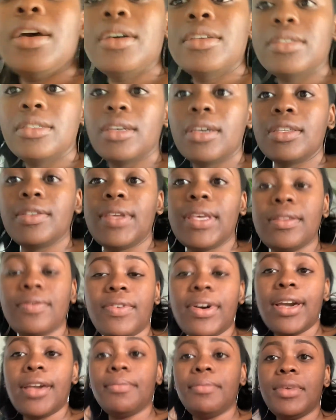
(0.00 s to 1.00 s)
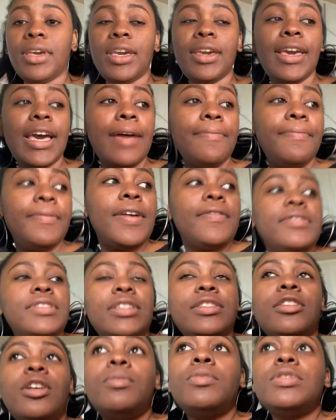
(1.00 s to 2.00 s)
Suki keeps fighting me.
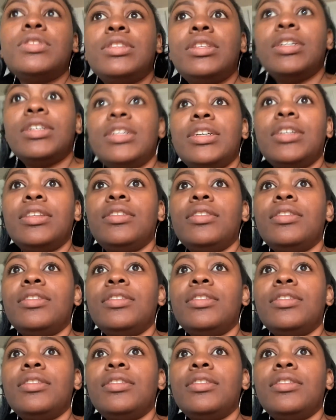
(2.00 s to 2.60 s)
everything's almost done.